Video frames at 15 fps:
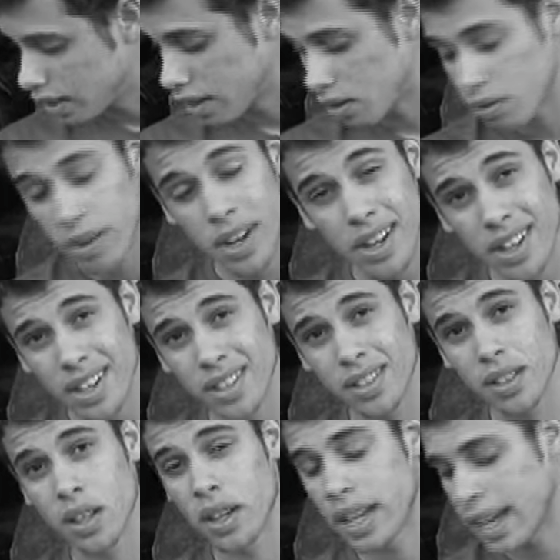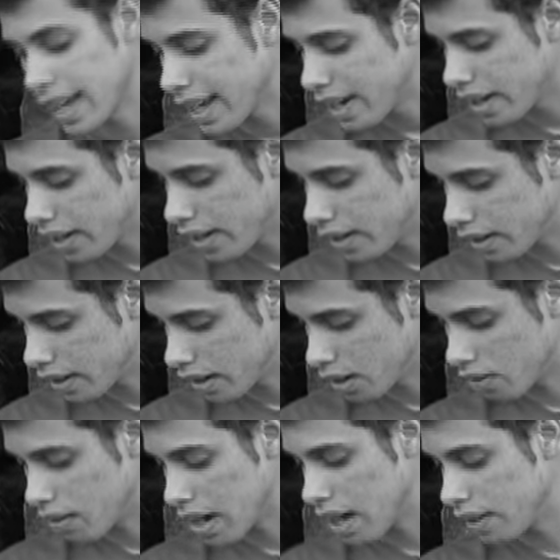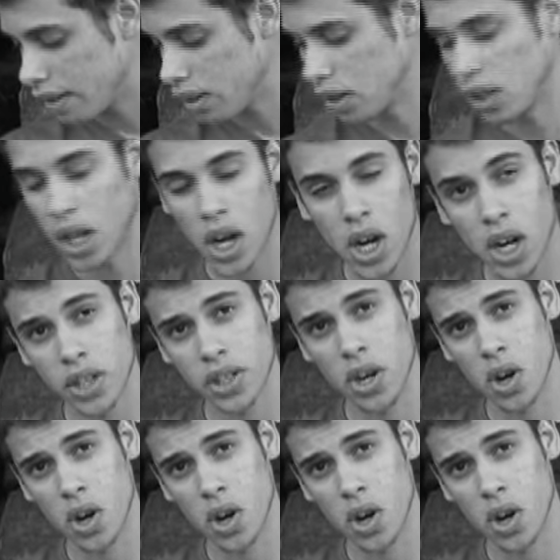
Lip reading: Tauranga is located around a large